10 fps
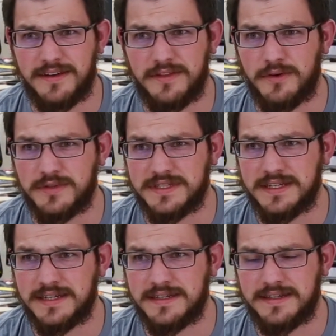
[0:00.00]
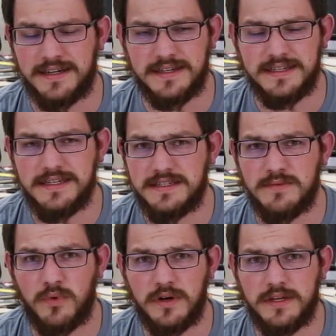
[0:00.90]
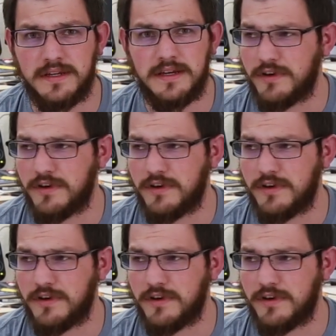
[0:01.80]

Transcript: There was the Easy Wood